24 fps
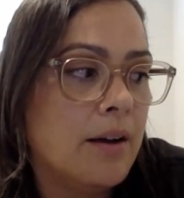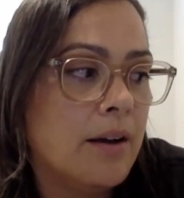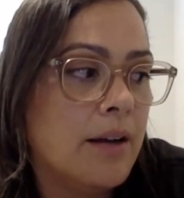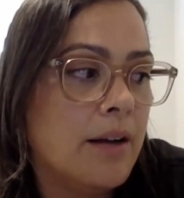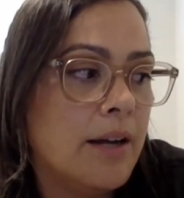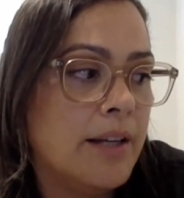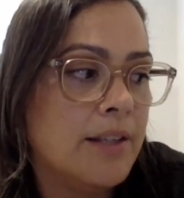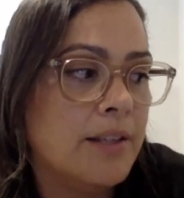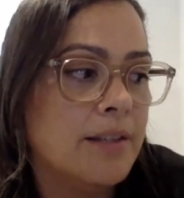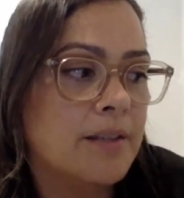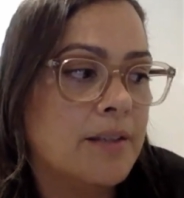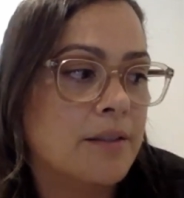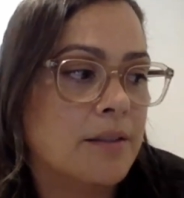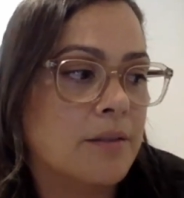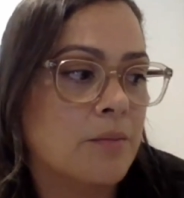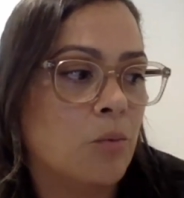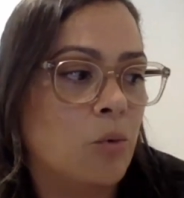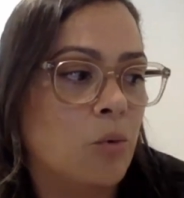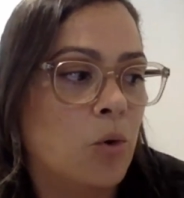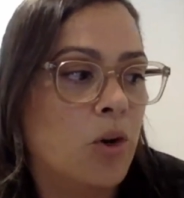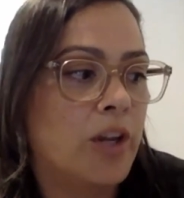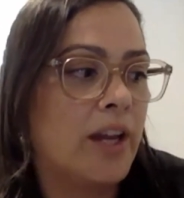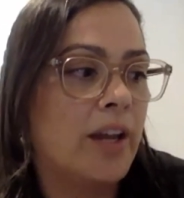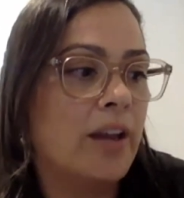is
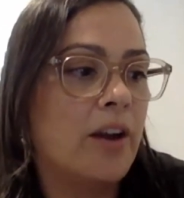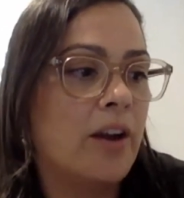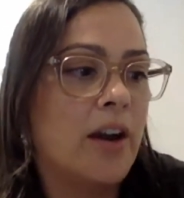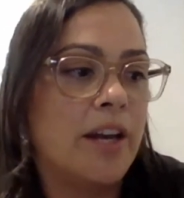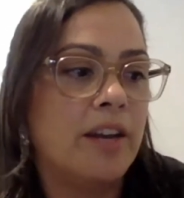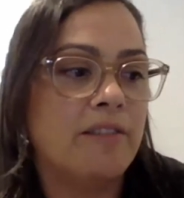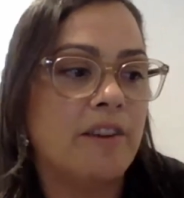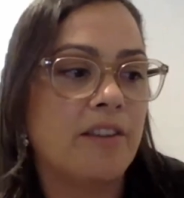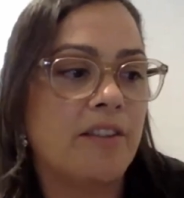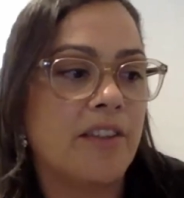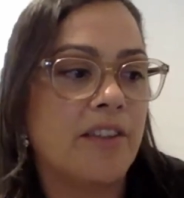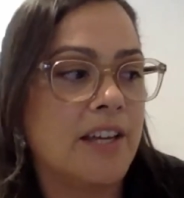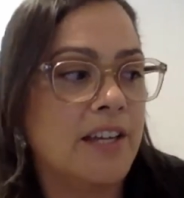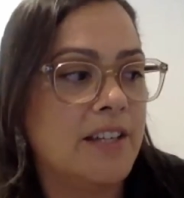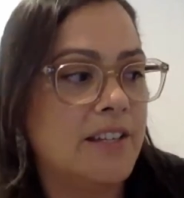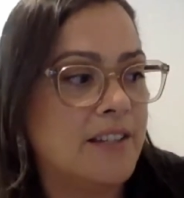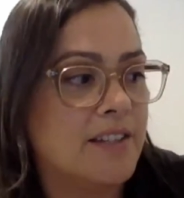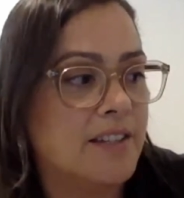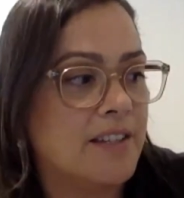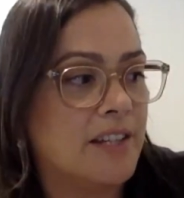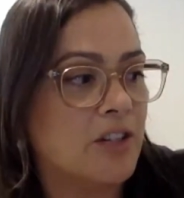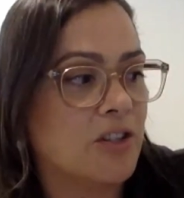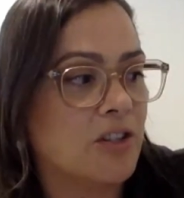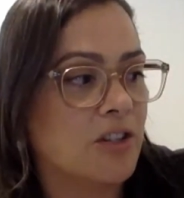working kind of at the
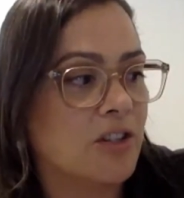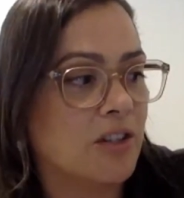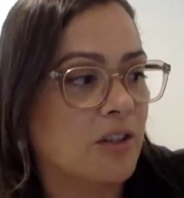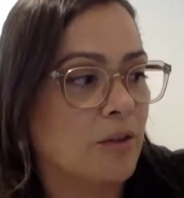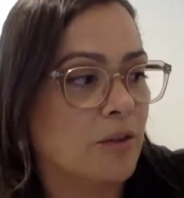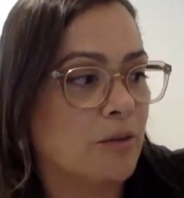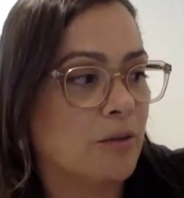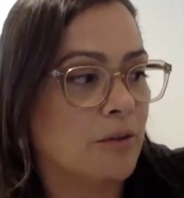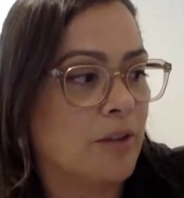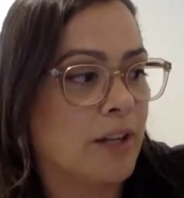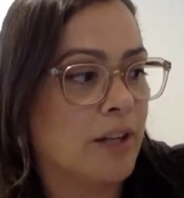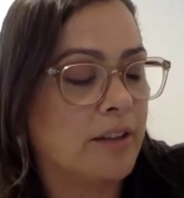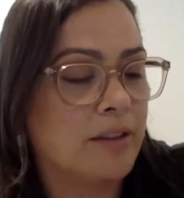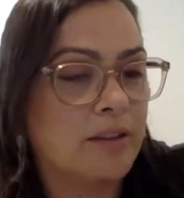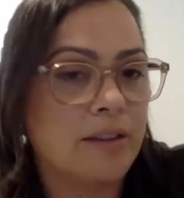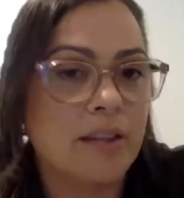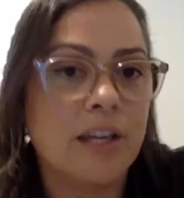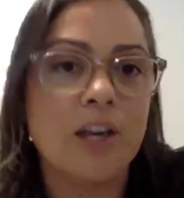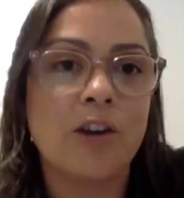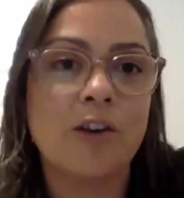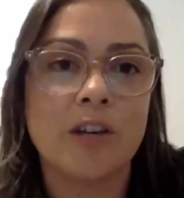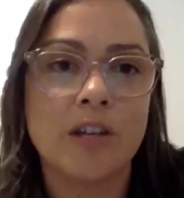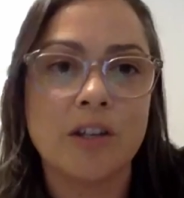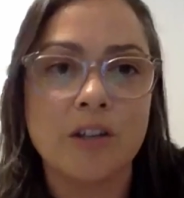intersection of like
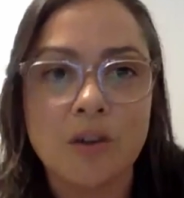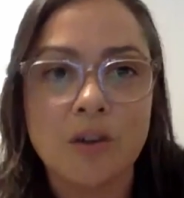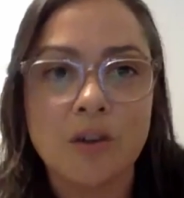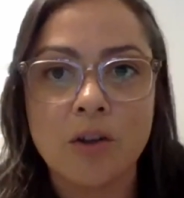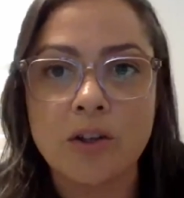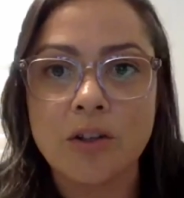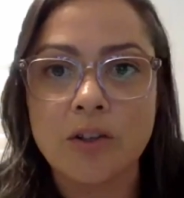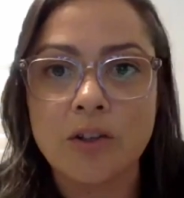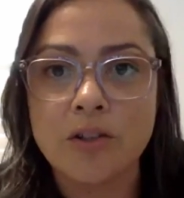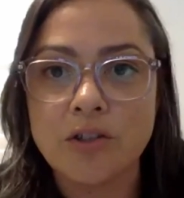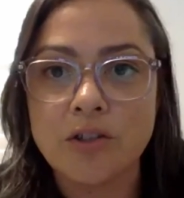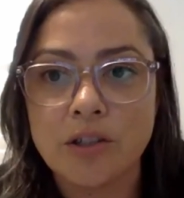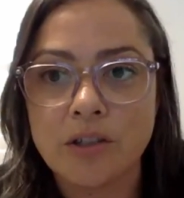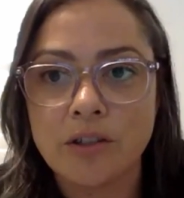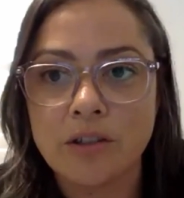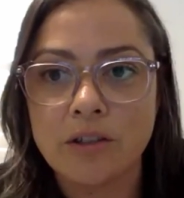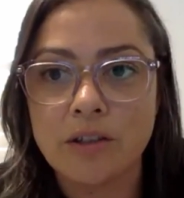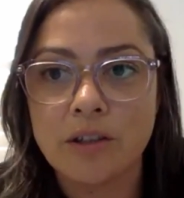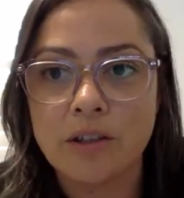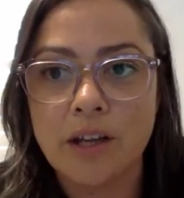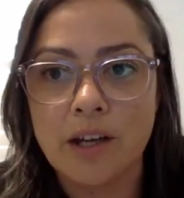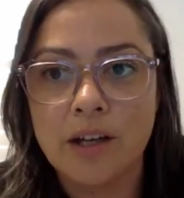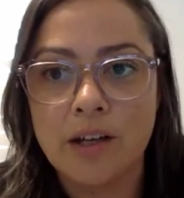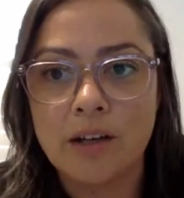theory and knowledge,
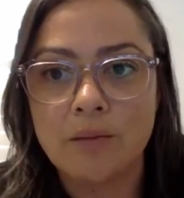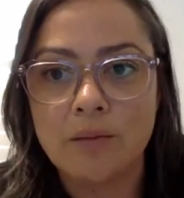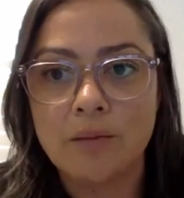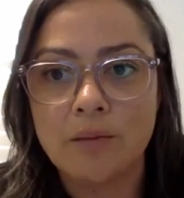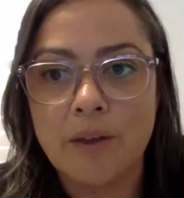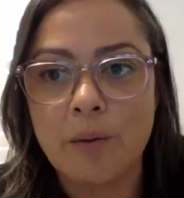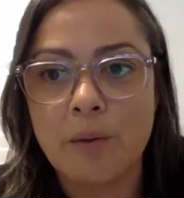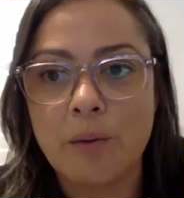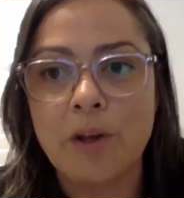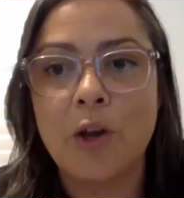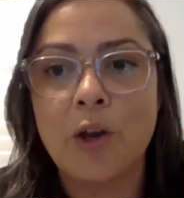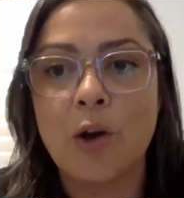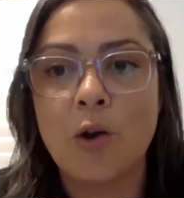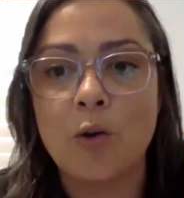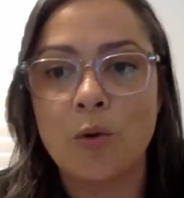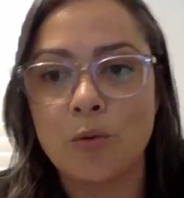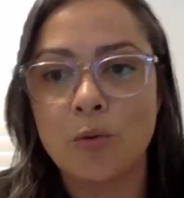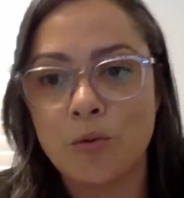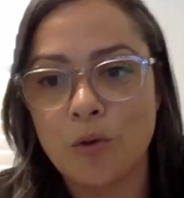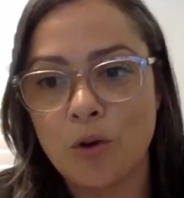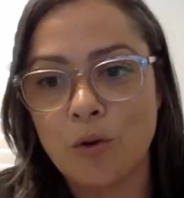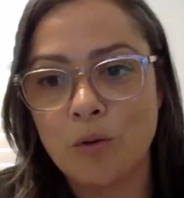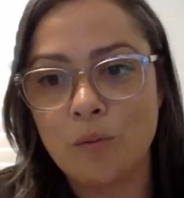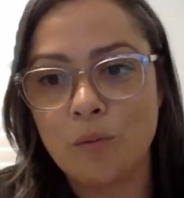and that we know
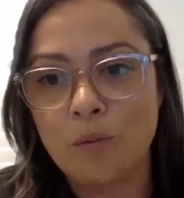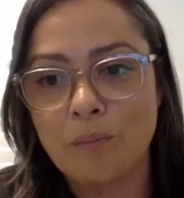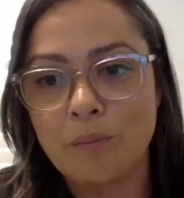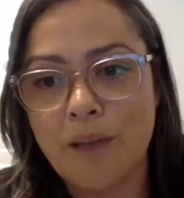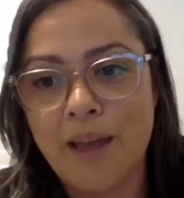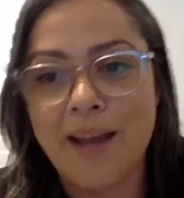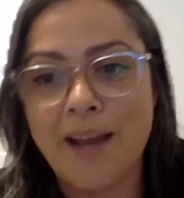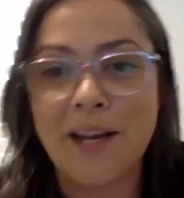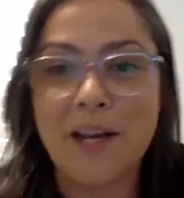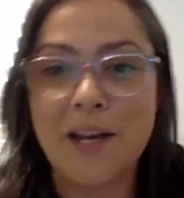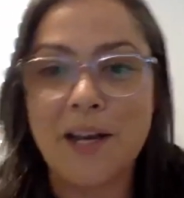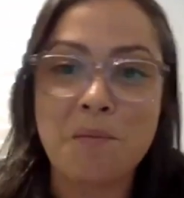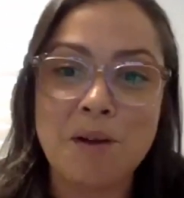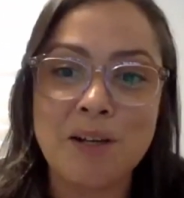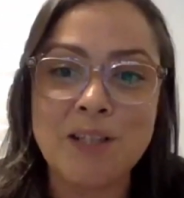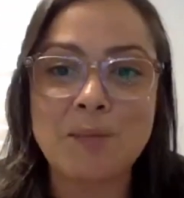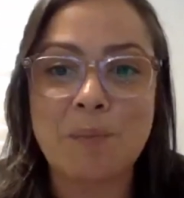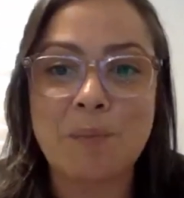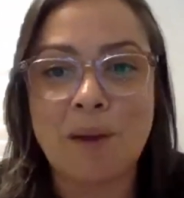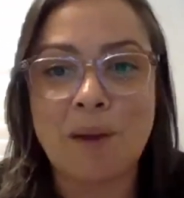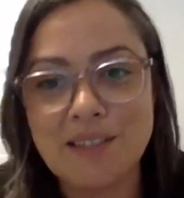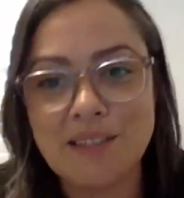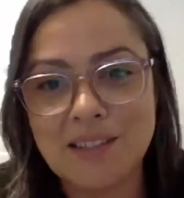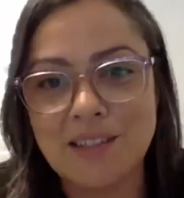from academic
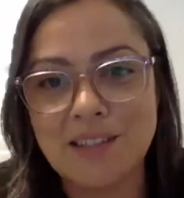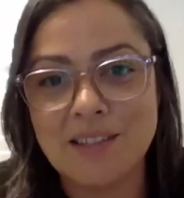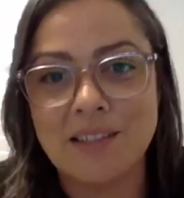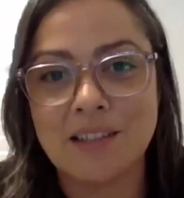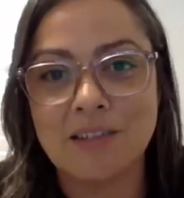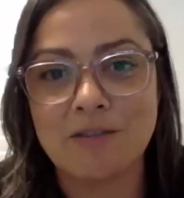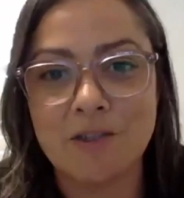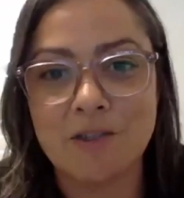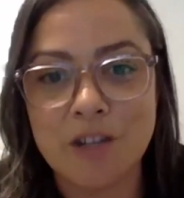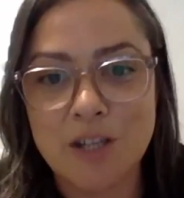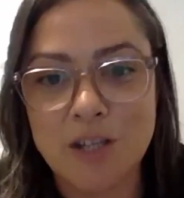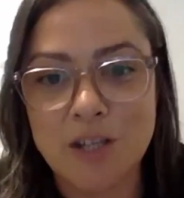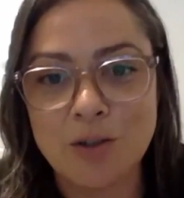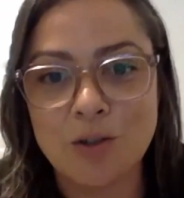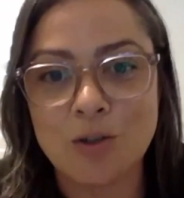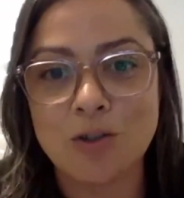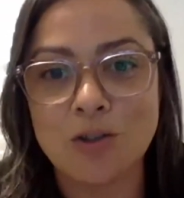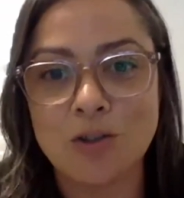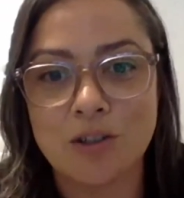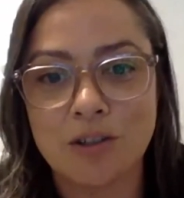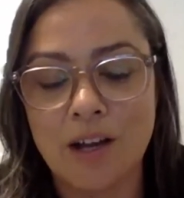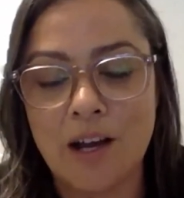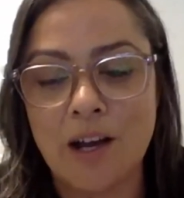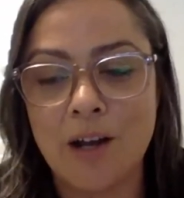spaces and
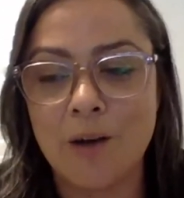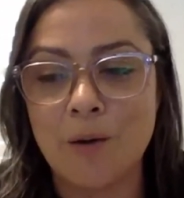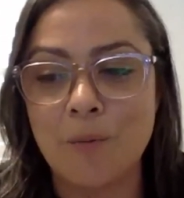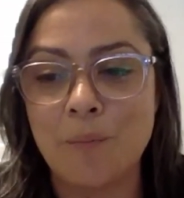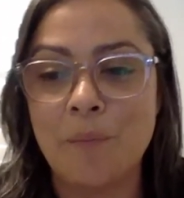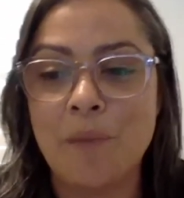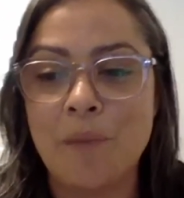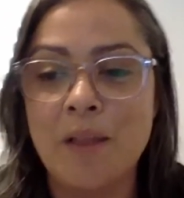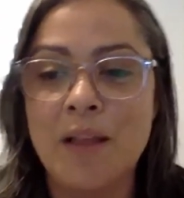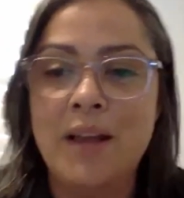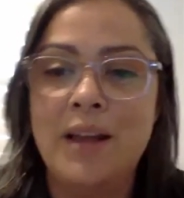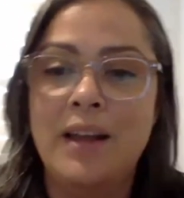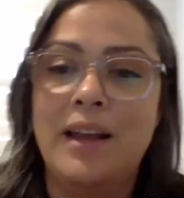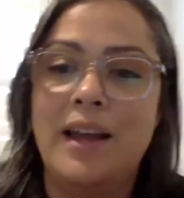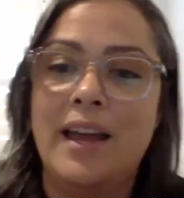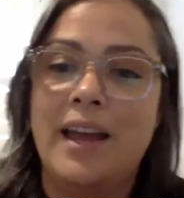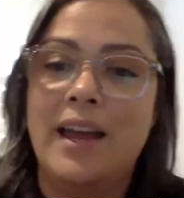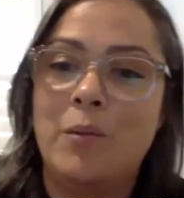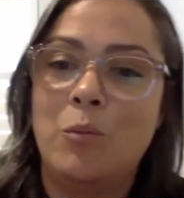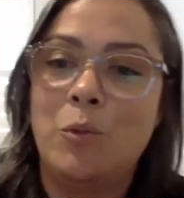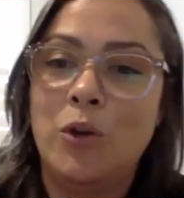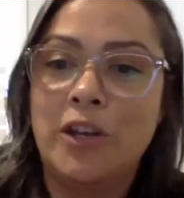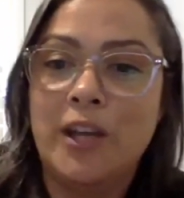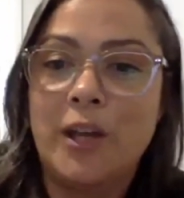research, and
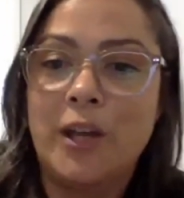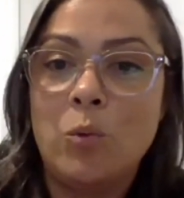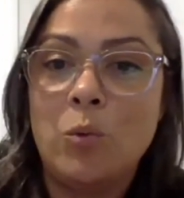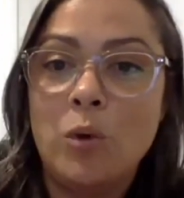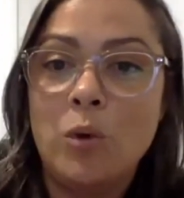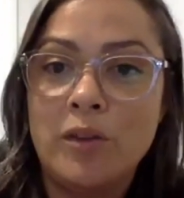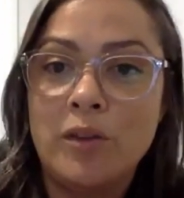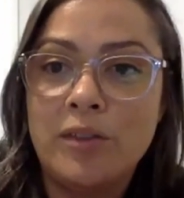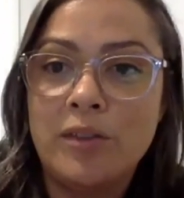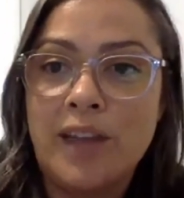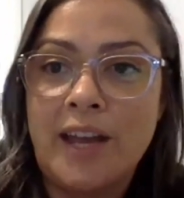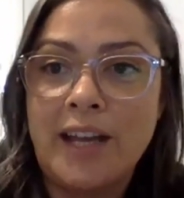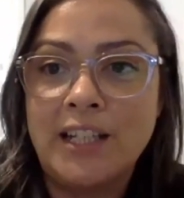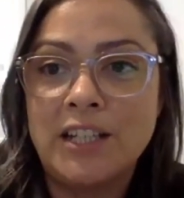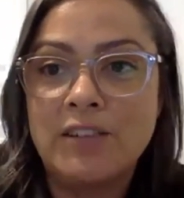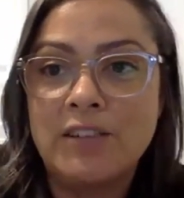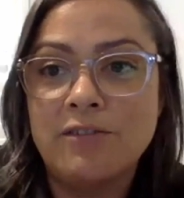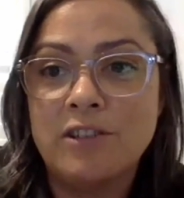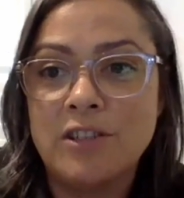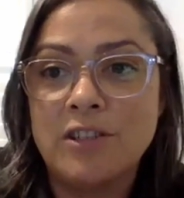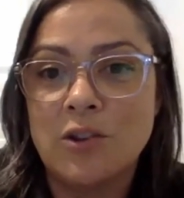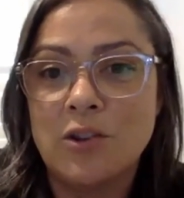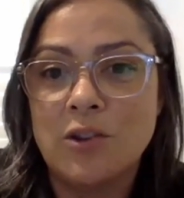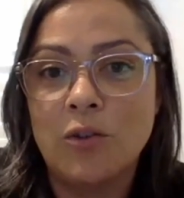working with
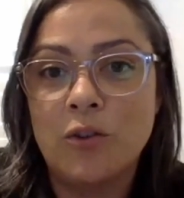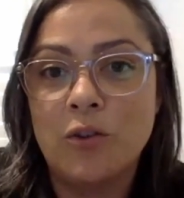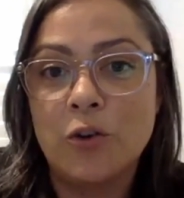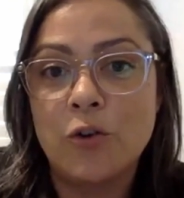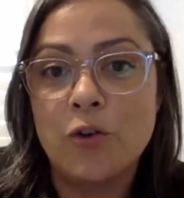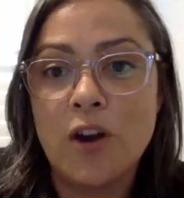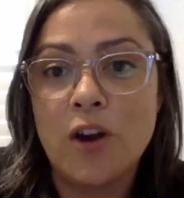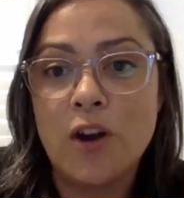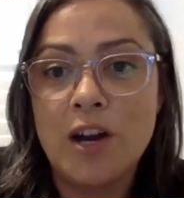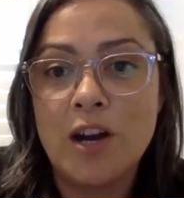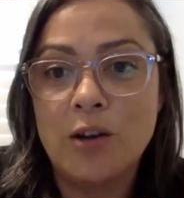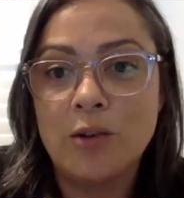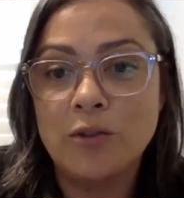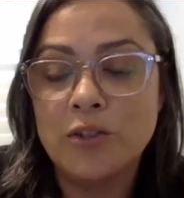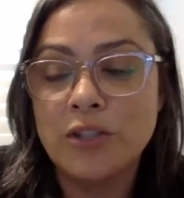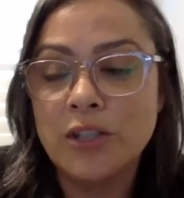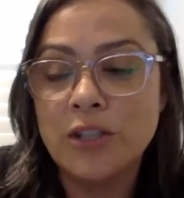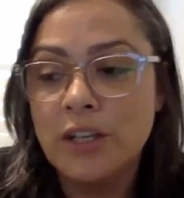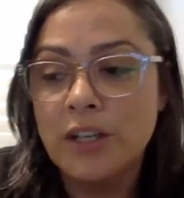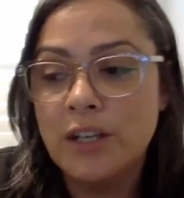activists on the ground.